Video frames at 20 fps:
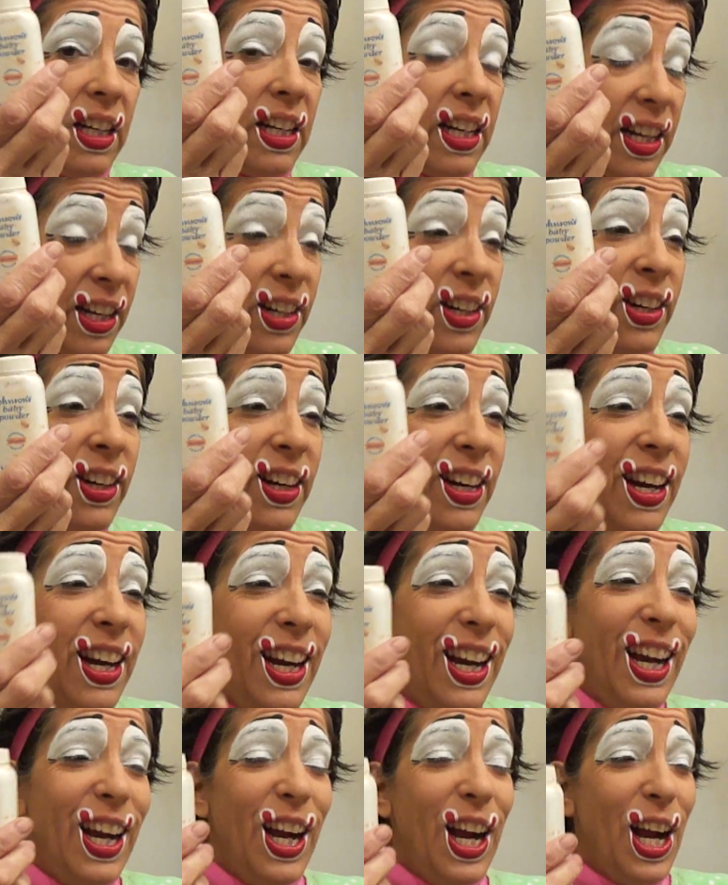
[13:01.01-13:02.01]
powder,
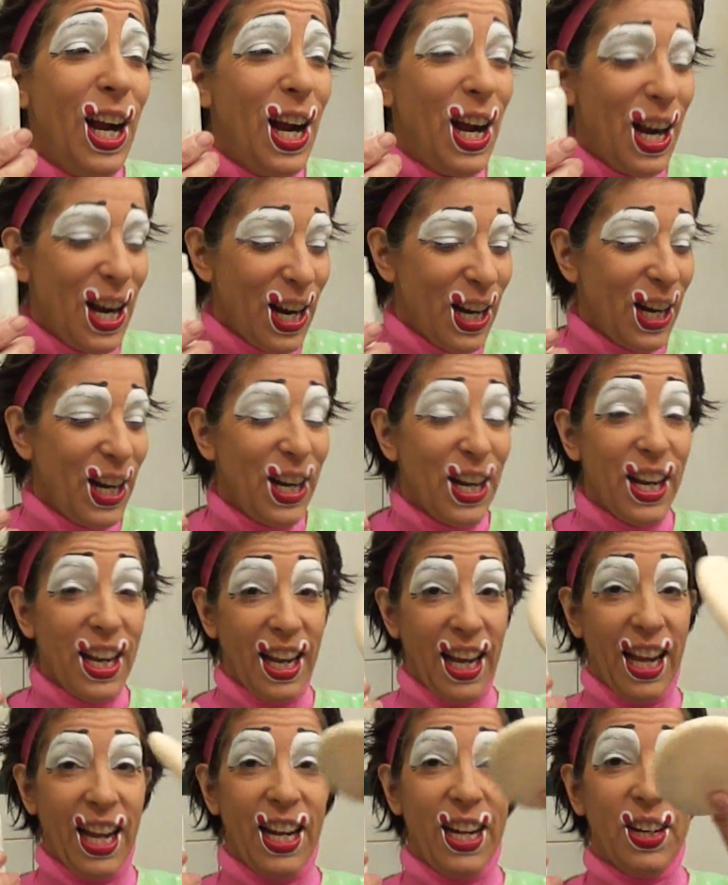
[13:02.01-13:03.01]

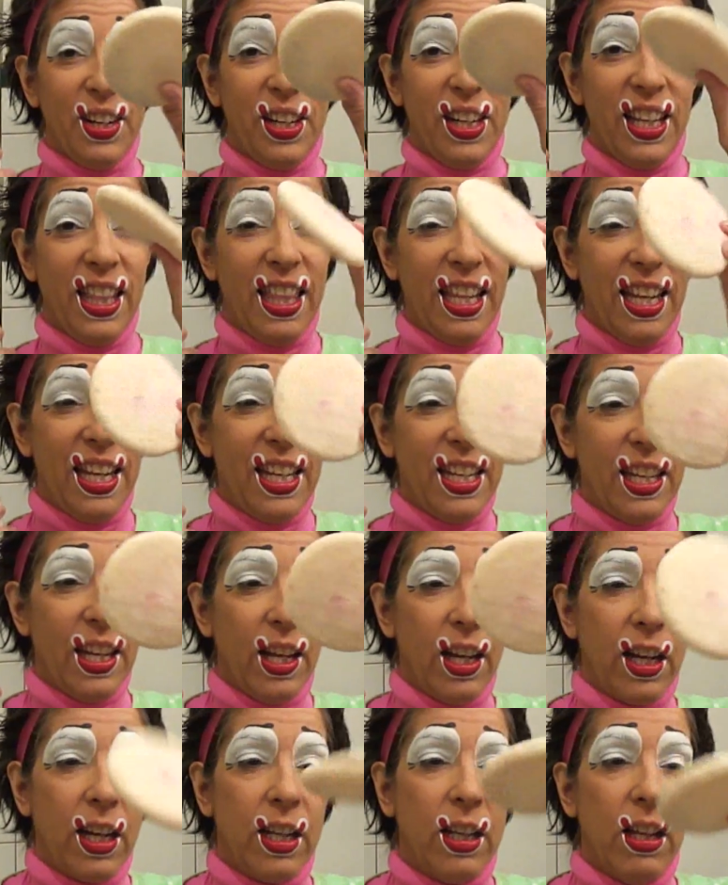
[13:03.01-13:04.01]
and underneath
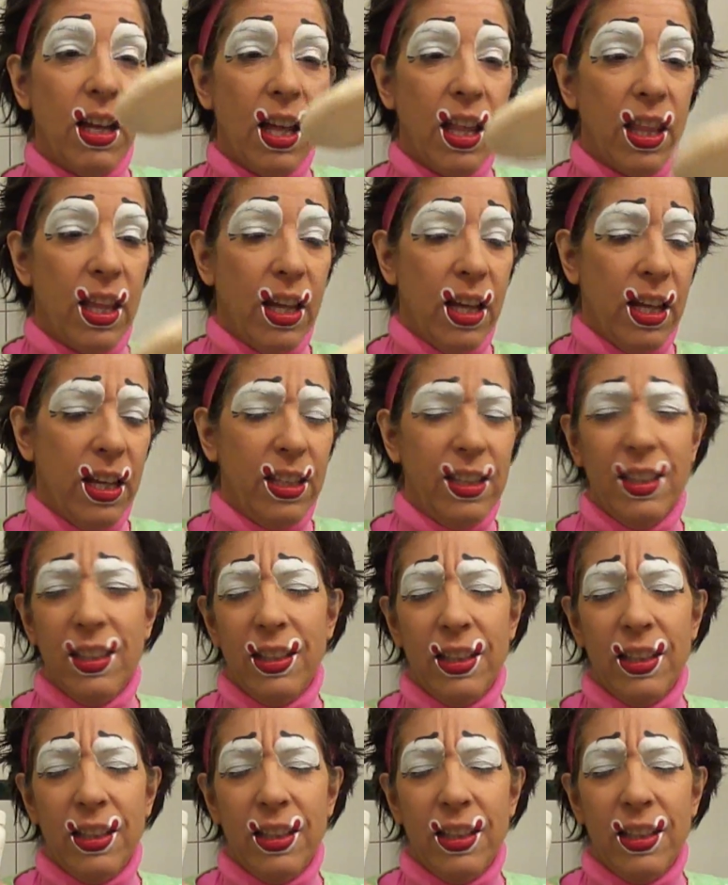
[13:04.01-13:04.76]
that cloth, a